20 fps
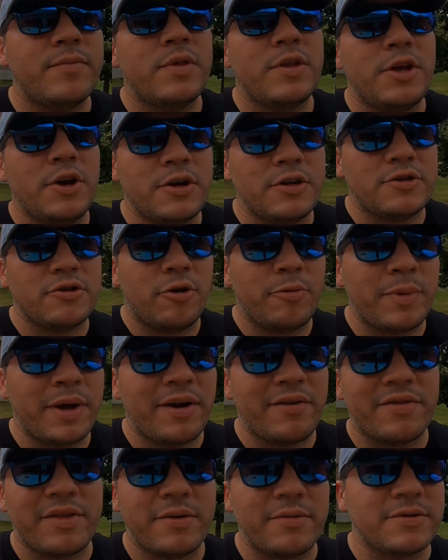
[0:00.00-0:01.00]
you know, he told me
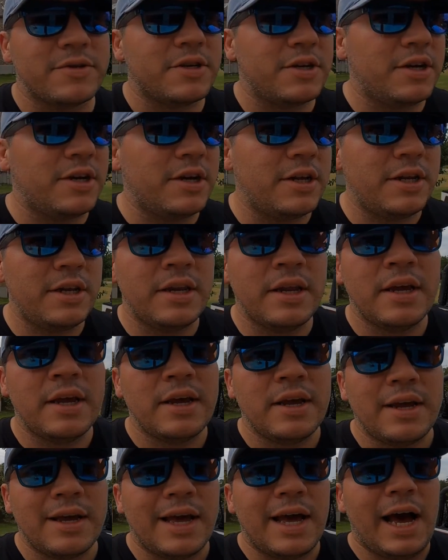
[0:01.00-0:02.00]
everything was good.
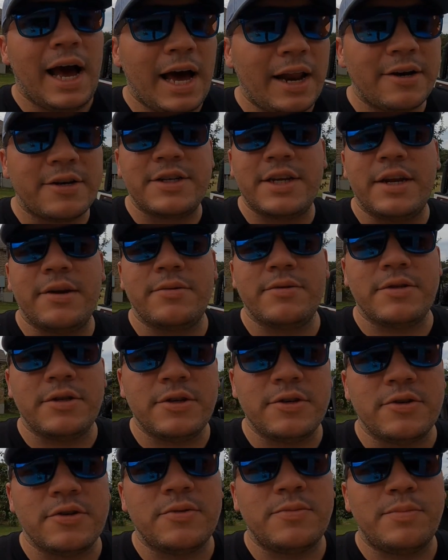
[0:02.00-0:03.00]
I understand it was
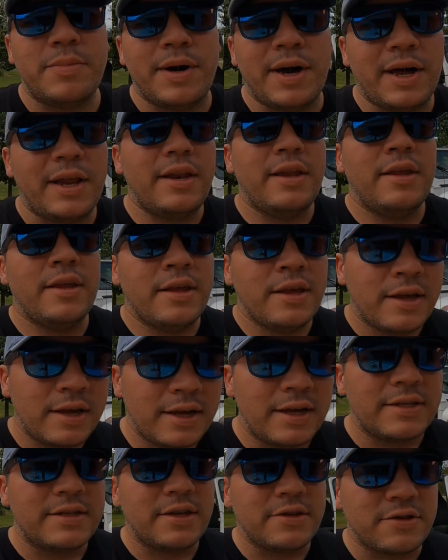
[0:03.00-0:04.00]
used, but it
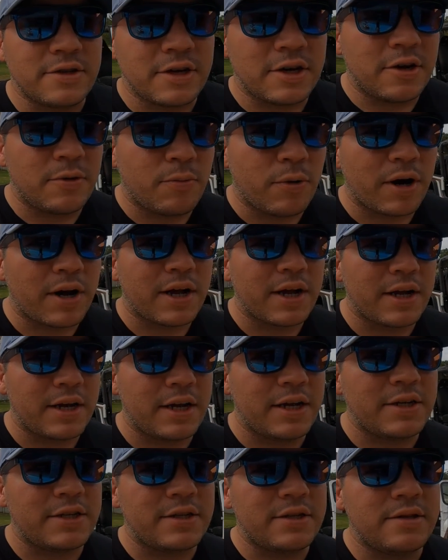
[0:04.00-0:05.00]
says in good working
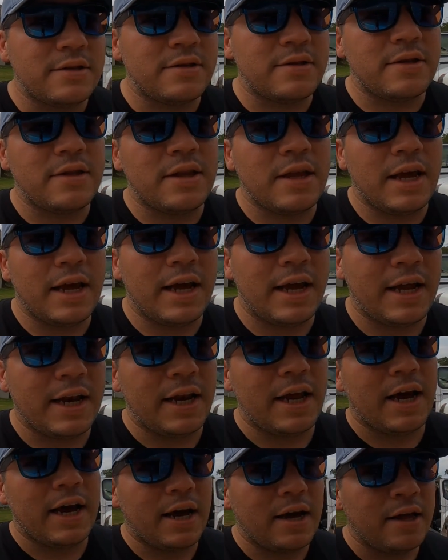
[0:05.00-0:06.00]
condition. And
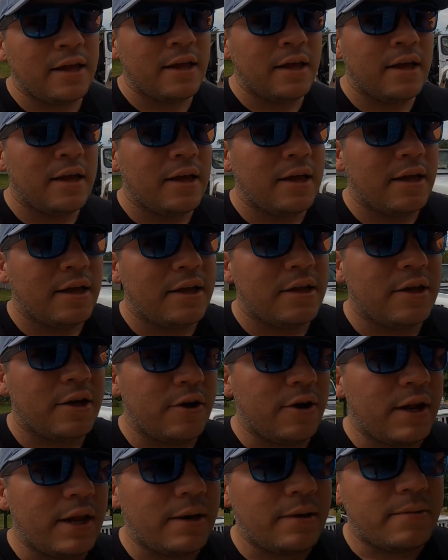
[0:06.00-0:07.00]
you
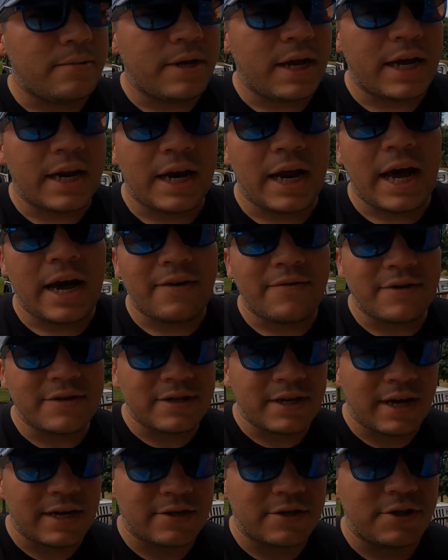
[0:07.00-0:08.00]
know, he had taken it out of
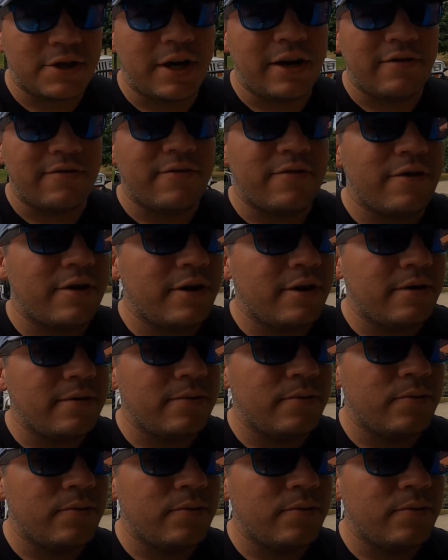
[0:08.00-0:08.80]
his XJ for a